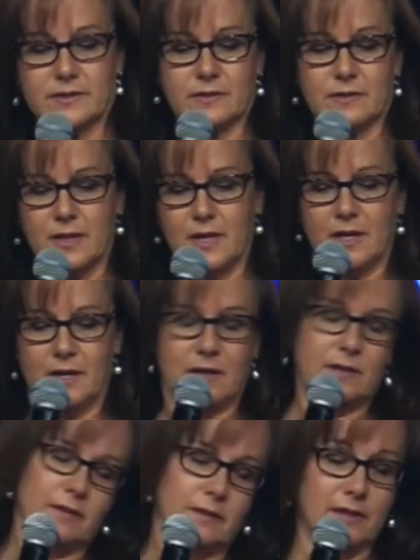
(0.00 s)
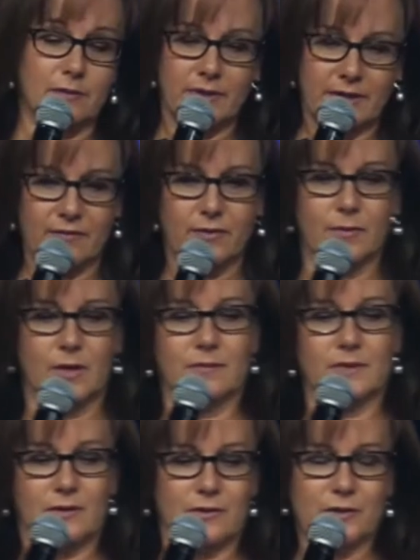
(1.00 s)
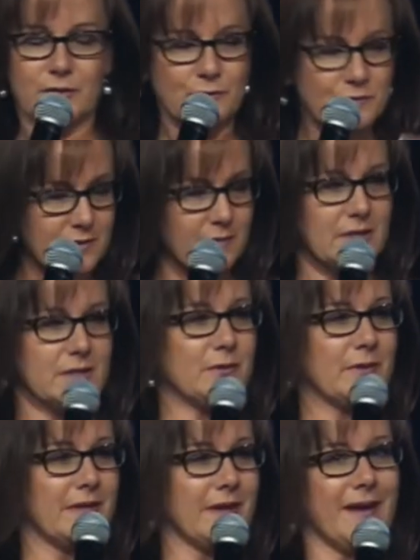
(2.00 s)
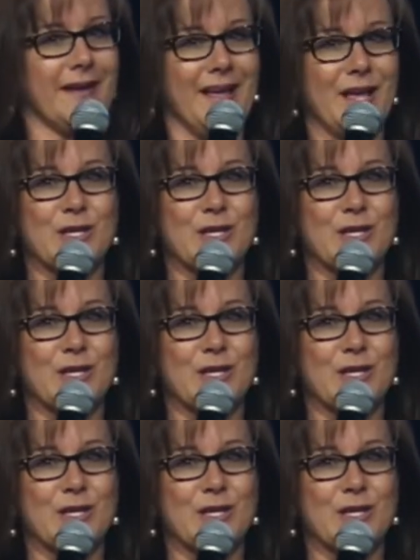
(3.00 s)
And they're like, whatever, Mom, you know, they're used to me doing that.